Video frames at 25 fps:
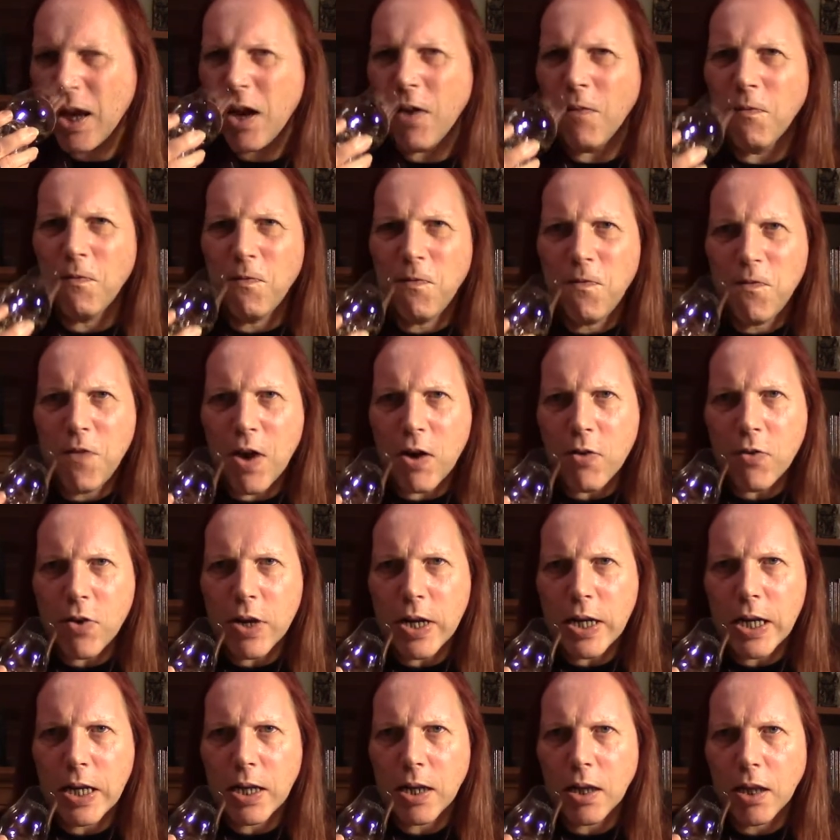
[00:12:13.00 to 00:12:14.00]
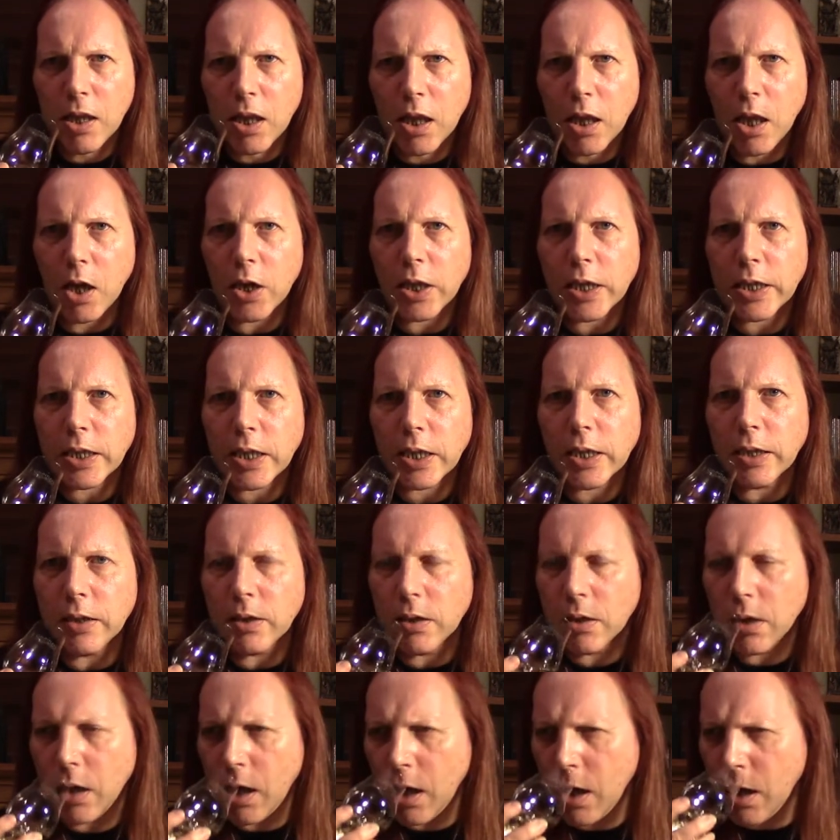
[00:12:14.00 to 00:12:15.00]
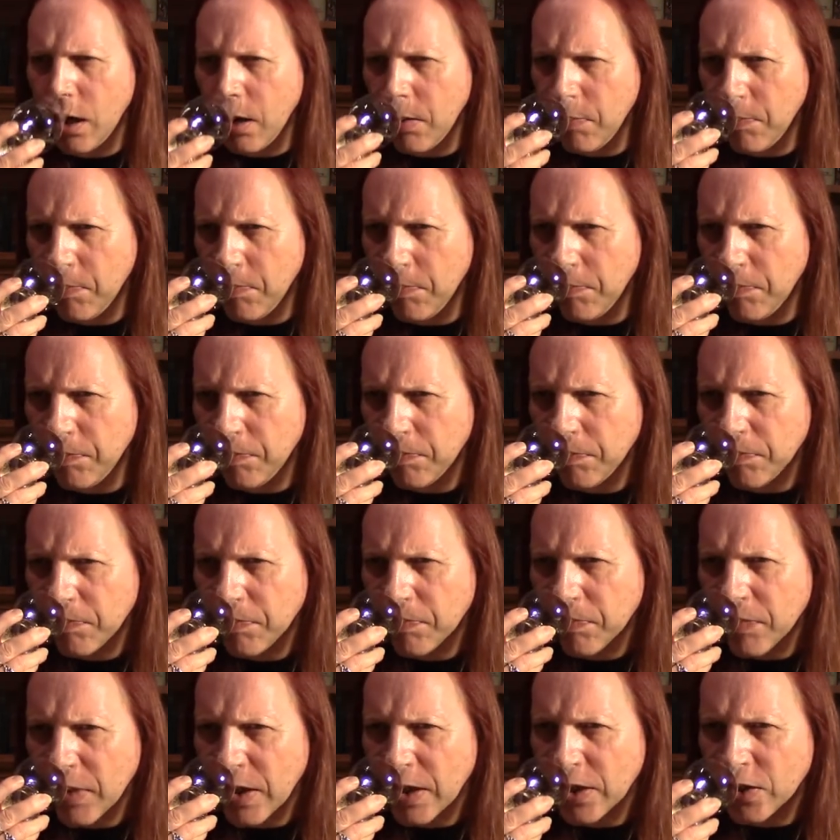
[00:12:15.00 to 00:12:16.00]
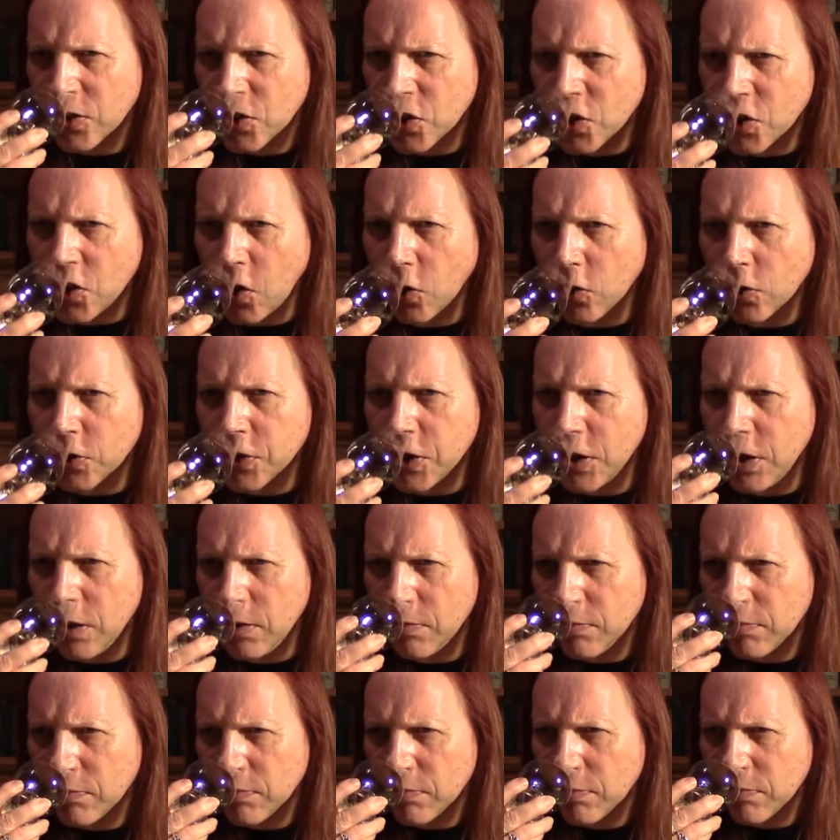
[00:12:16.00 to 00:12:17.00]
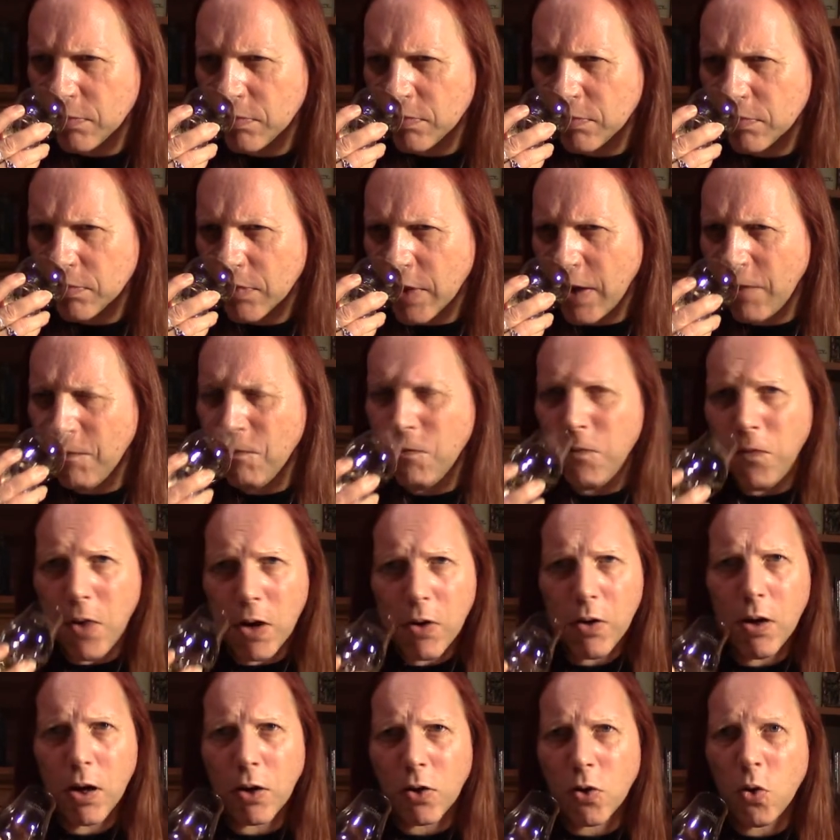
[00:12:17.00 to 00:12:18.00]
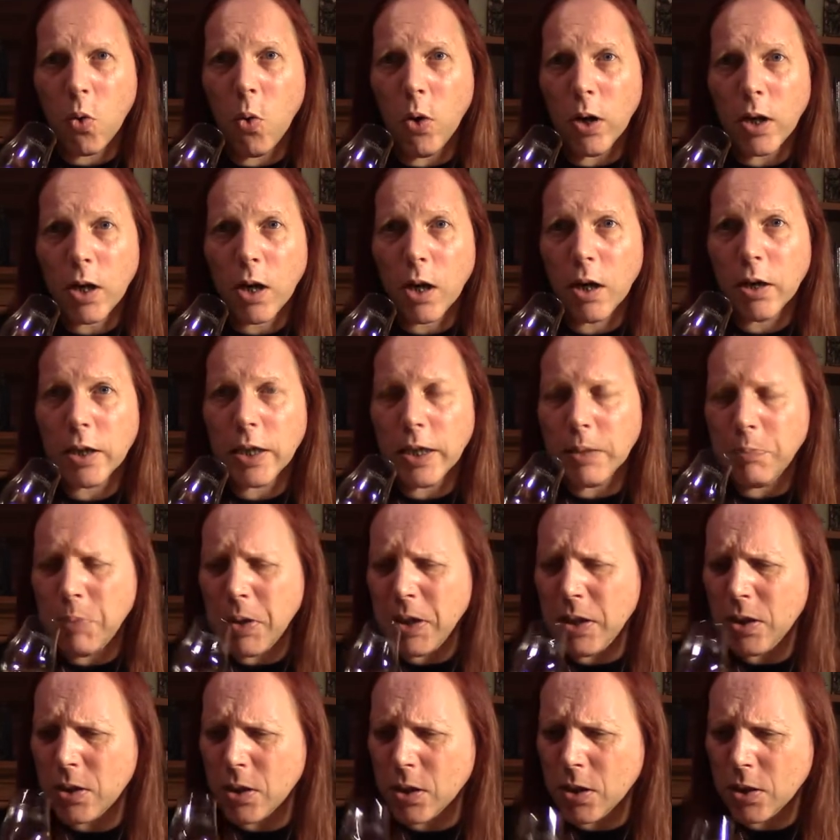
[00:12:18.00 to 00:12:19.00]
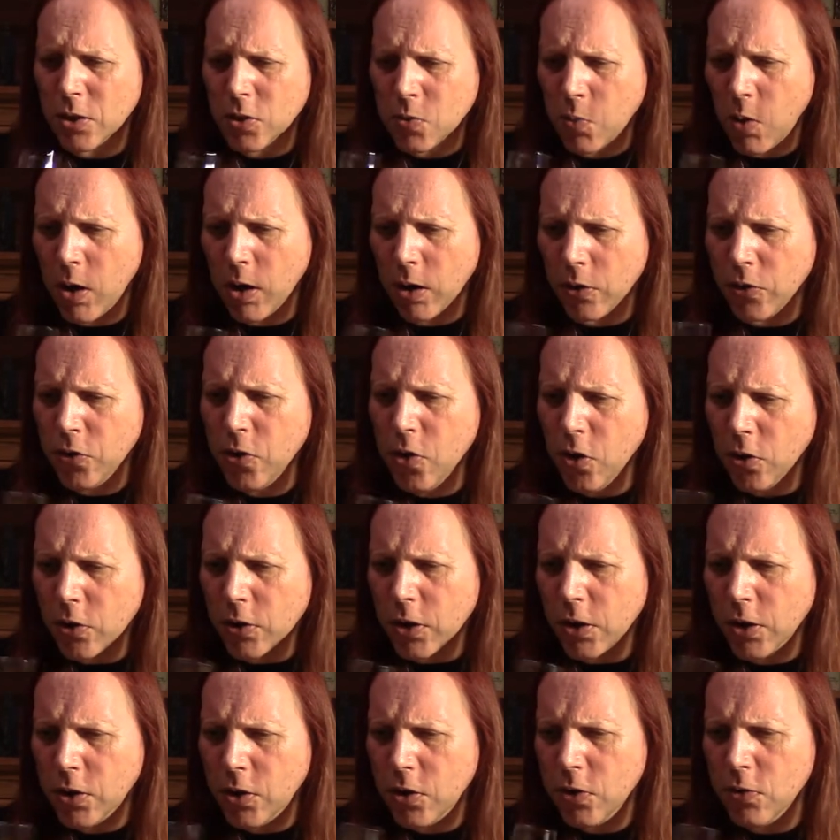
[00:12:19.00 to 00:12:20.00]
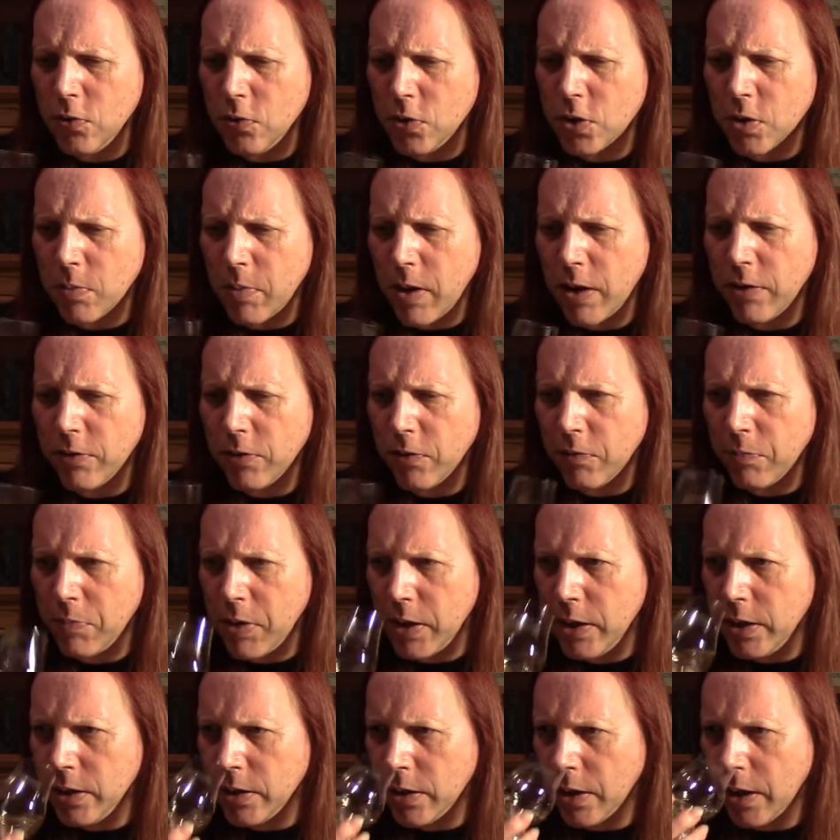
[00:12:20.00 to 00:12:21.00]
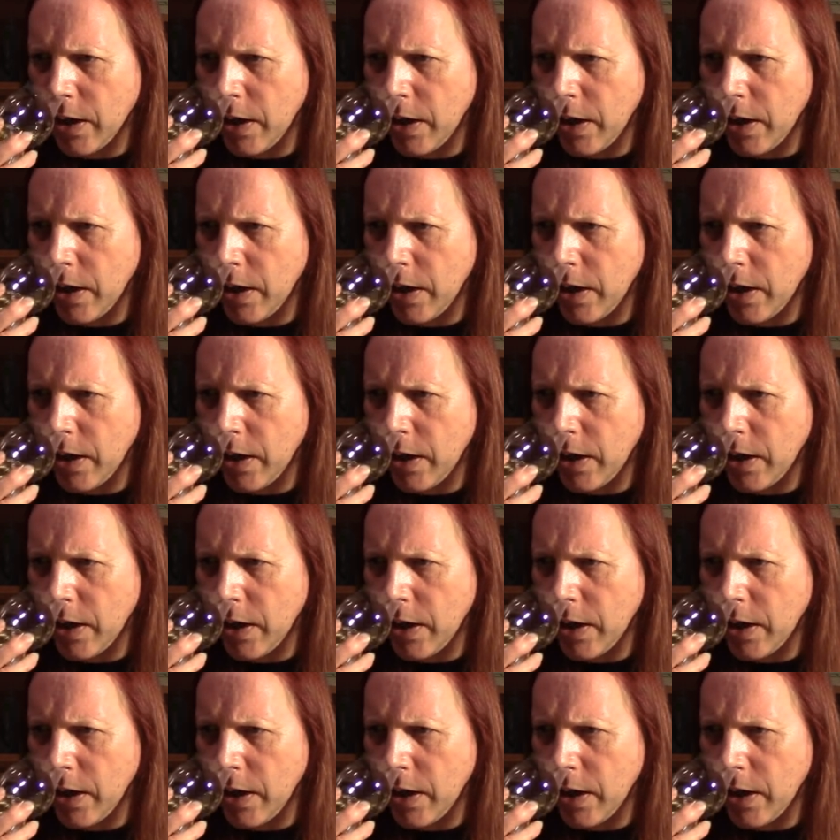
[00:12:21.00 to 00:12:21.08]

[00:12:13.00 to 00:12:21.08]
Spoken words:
Very lightly salty, and quite lightly peated as well. Not a huge amount of peat.